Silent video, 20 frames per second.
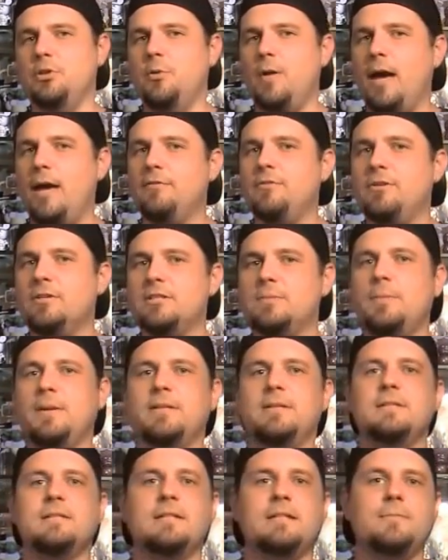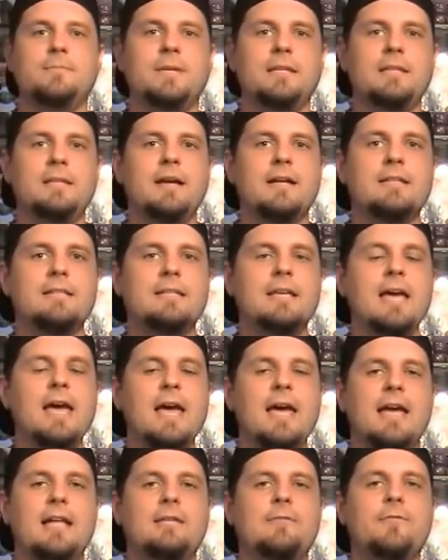You have to expect it's going to be nuts.
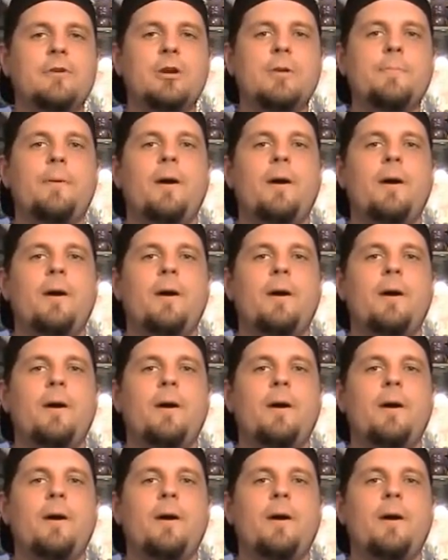It's very